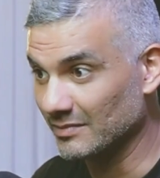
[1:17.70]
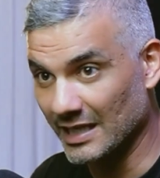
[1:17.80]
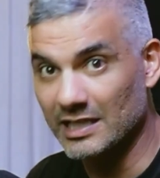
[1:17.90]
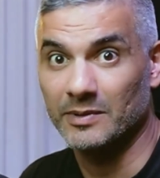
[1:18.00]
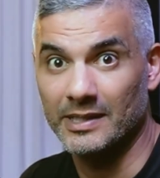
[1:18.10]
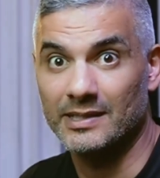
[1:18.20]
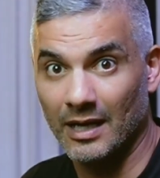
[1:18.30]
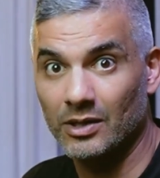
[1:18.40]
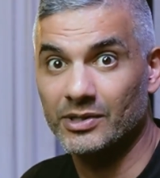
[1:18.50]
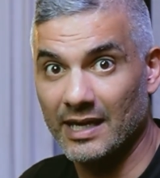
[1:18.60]
Yes, please.
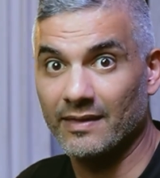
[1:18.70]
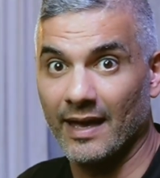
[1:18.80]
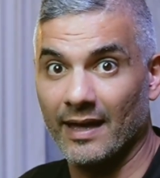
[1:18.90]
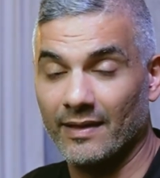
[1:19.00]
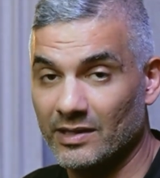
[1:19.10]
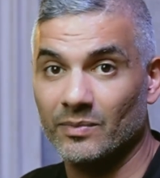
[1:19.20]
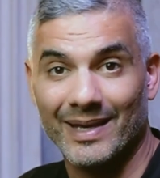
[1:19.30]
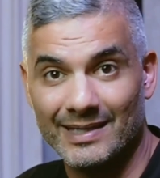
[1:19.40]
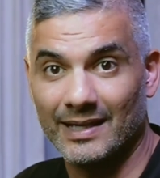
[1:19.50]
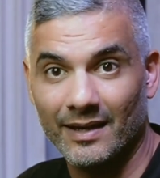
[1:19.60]
I'll take that. That's
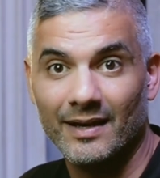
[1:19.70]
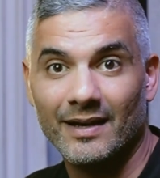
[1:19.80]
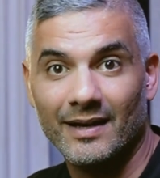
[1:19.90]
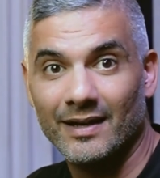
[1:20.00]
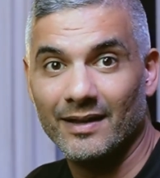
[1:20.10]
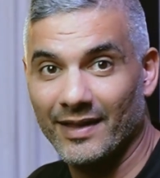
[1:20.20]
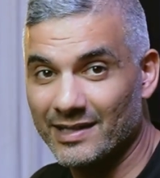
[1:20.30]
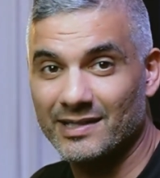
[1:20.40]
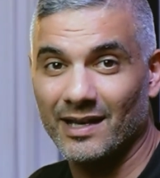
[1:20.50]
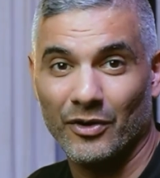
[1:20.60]
amazing.
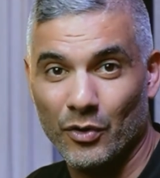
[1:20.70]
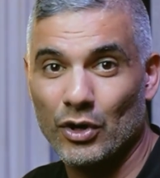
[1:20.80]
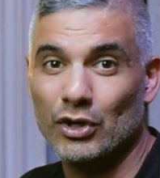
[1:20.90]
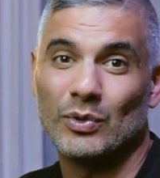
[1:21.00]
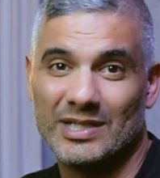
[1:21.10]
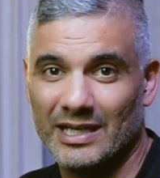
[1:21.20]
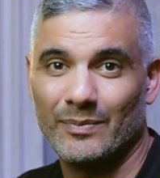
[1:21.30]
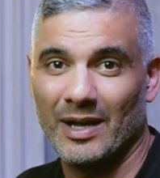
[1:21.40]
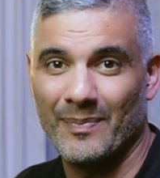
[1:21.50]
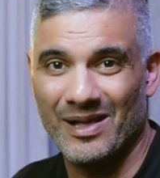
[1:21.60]
That's according to a study
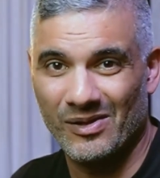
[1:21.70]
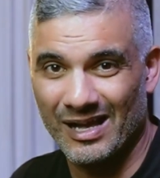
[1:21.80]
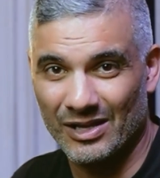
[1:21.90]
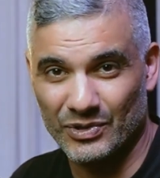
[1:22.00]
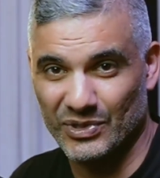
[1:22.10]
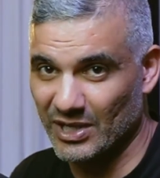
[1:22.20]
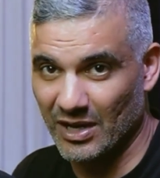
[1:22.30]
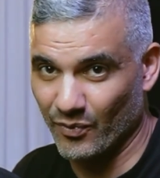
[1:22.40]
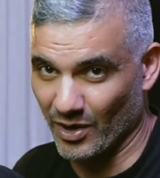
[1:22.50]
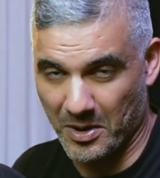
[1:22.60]
by Palo Alto
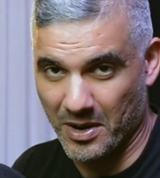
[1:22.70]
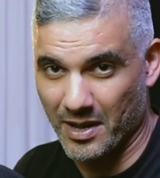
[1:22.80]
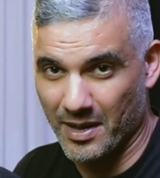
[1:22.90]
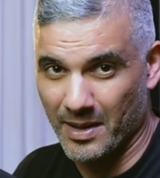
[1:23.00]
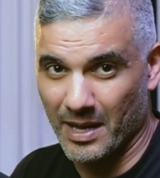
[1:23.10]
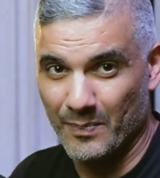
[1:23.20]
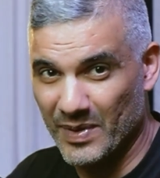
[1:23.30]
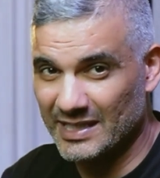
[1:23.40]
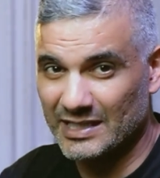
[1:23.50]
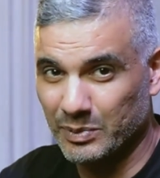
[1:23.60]
Software. A
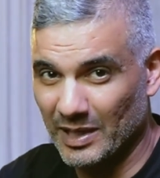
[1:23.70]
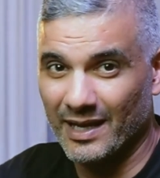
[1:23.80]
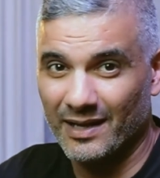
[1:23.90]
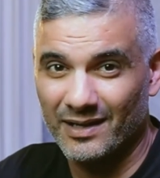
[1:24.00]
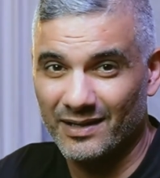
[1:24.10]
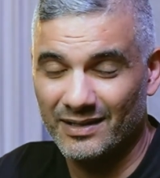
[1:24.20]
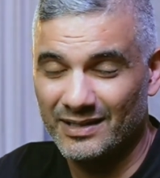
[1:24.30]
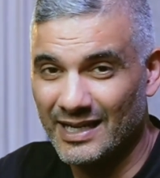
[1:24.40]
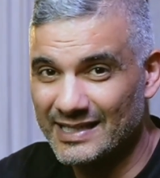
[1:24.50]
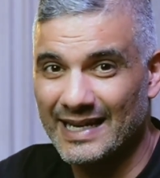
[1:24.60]
business plan
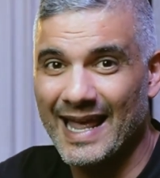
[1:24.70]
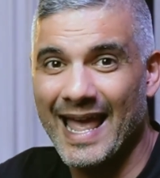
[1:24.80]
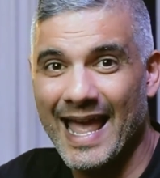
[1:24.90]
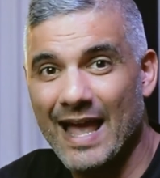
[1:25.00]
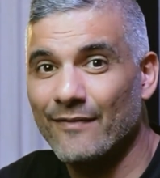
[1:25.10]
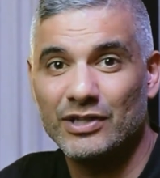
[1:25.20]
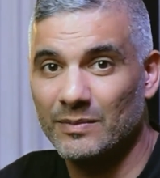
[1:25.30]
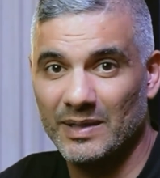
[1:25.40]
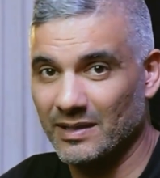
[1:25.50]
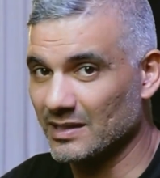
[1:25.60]
doesn't have to
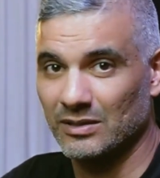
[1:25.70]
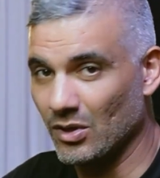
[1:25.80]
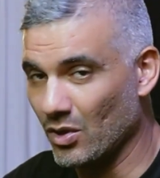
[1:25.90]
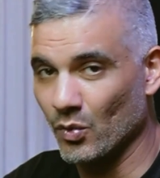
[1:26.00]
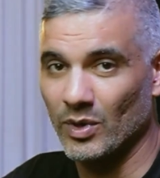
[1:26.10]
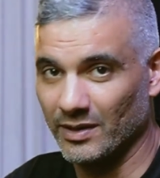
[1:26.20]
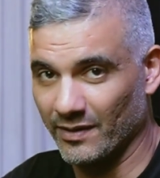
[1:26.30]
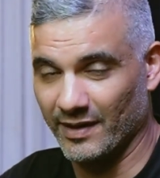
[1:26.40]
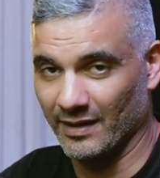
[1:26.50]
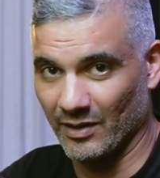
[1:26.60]
be this
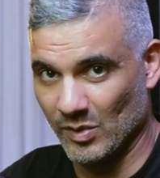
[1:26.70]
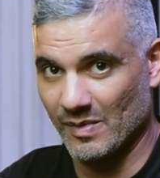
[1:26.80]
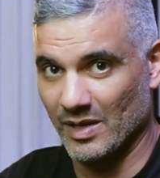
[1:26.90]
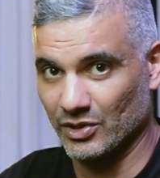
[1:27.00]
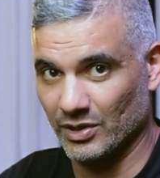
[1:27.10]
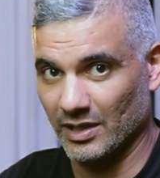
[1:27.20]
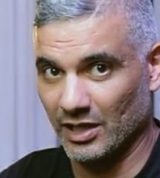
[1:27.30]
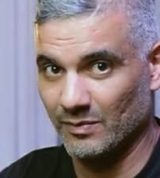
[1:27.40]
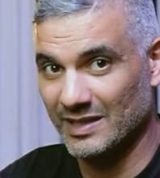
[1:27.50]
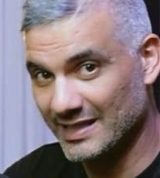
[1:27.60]
long-winded thing like we mentioned. It
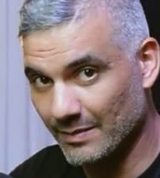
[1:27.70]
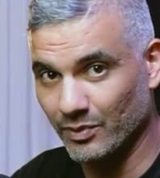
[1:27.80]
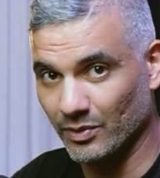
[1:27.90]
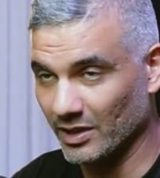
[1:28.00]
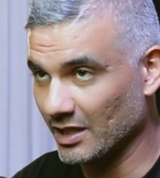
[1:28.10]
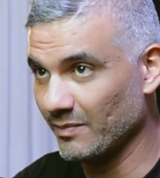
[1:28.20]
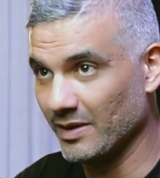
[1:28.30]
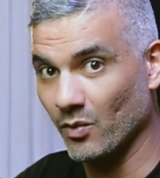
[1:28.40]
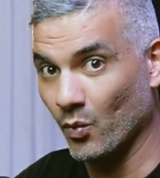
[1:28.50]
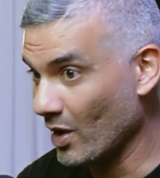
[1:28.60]
could be simple. It could
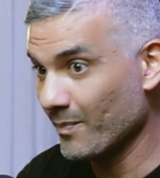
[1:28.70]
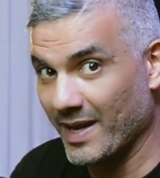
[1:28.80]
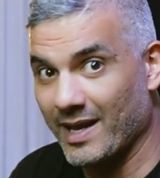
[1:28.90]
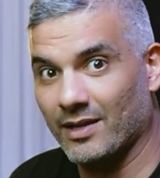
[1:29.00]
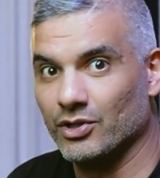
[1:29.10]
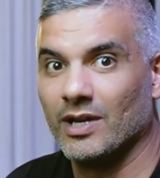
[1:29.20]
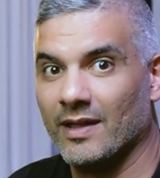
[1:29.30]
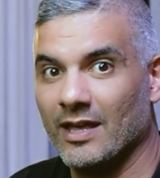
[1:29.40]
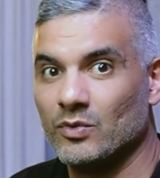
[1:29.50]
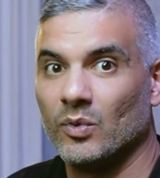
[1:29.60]
be one page,
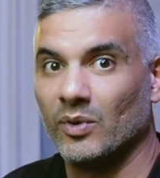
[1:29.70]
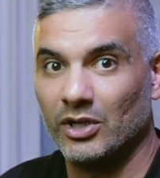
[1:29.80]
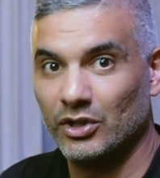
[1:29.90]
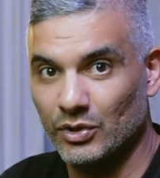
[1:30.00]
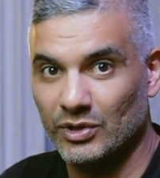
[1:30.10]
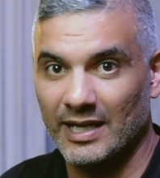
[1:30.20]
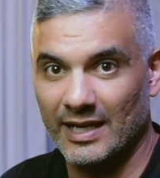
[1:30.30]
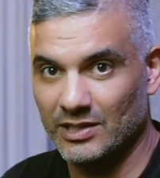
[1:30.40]
and that's what we're going to do today.